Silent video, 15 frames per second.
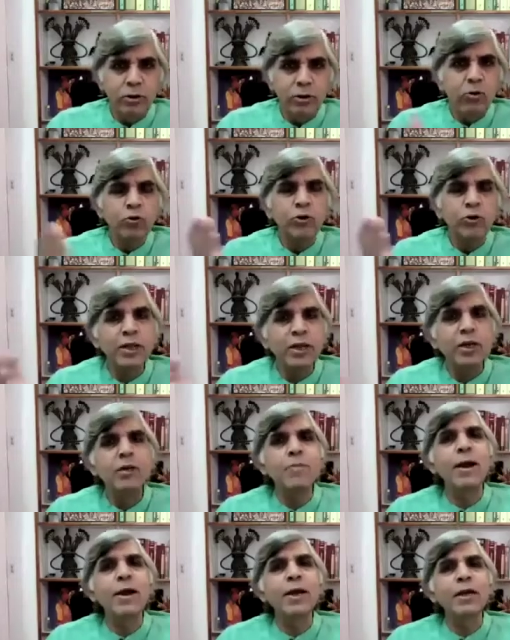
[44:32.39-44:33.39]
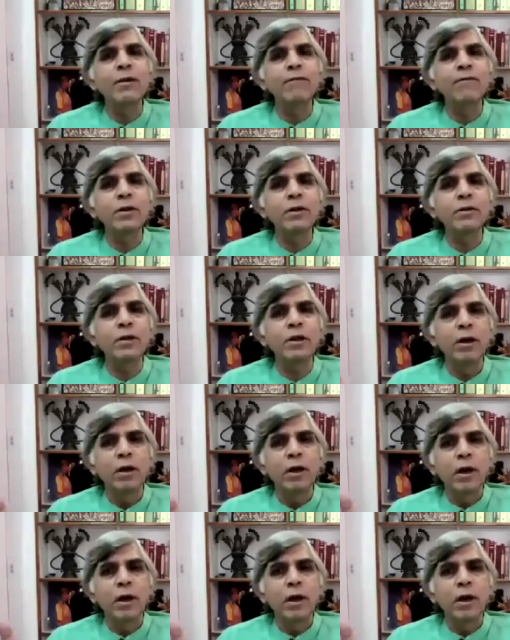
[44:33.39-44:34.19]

Do you see the dramatic difference?